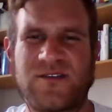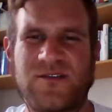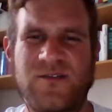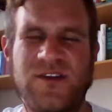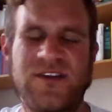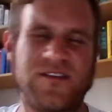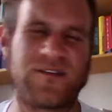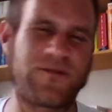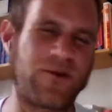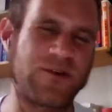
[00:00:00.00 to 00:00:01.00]
You need
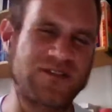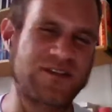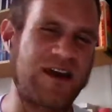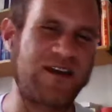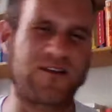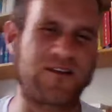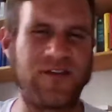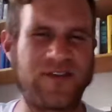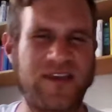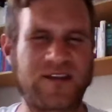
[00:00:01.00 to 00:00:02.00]
this first kind of
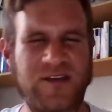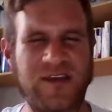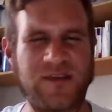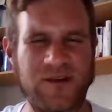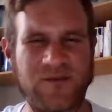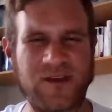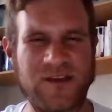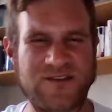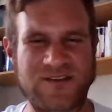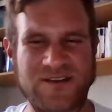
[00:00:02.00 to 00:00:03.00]
contact, even if
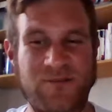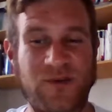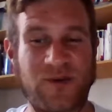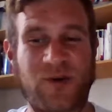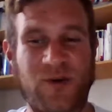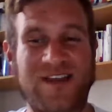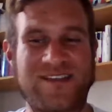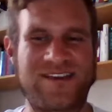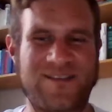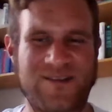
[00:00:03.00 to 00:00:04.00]
it is a
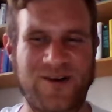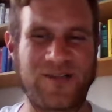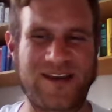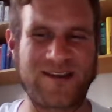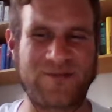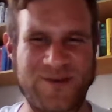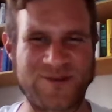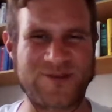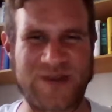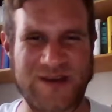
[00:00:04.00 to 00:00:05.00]
bureaucratic contact,
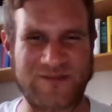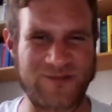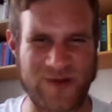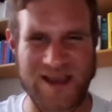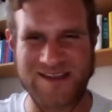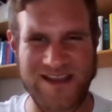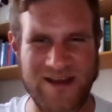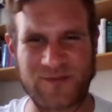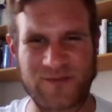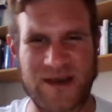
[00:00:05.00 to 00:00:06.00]
because you have to write
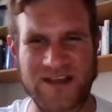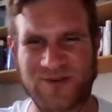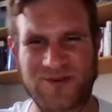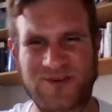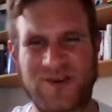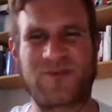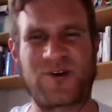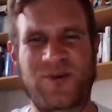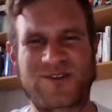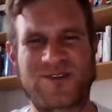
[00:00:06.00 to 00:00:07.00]
down the passport number
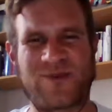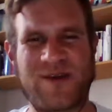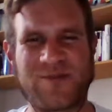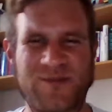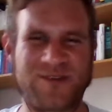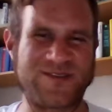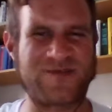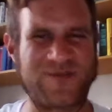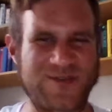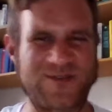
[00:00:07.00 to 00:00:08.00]
or whatsoever, but it's
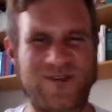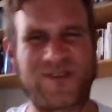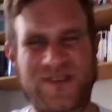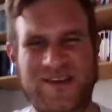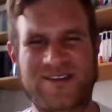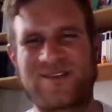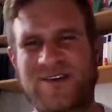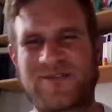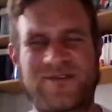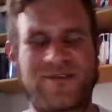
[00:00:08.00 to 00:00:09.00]
a first contact, you have a